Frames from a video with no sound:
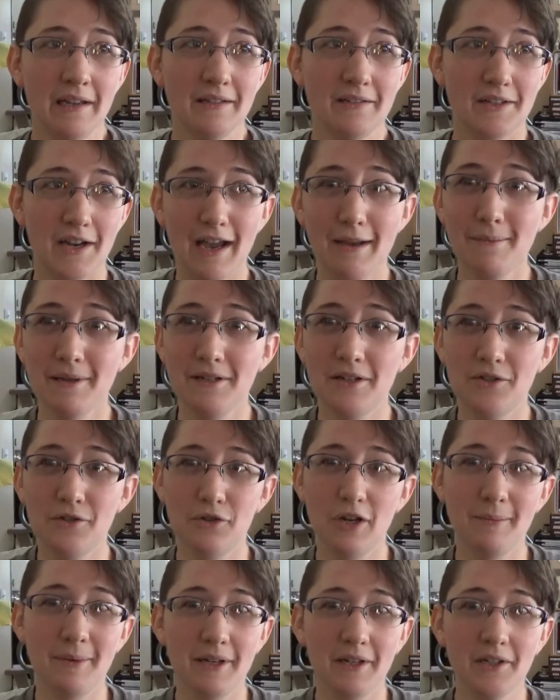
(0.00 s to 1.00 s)
Diamond
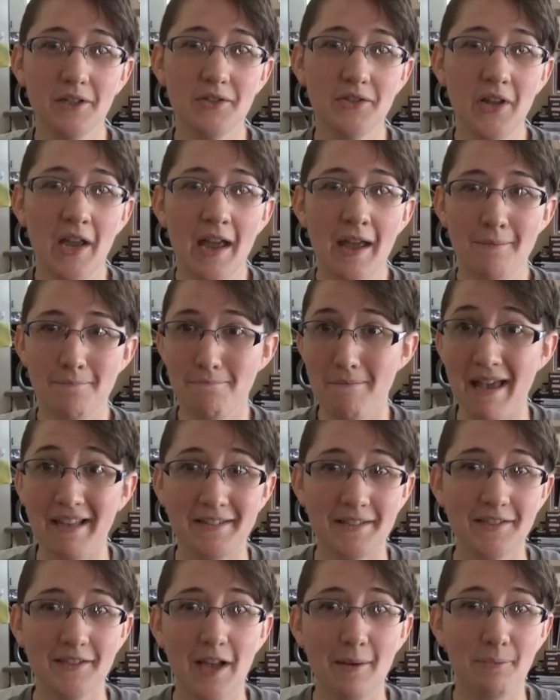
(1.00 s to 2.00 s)
Distributors
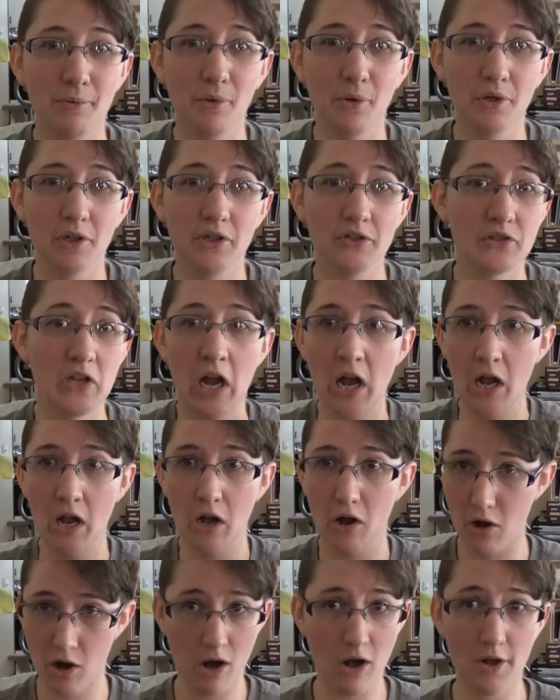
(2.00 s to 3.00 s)
messes up orders
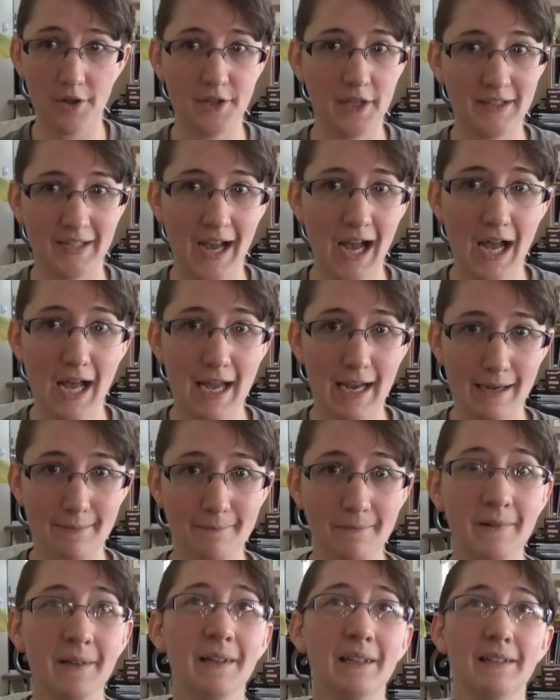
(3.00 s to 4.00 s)
all the time.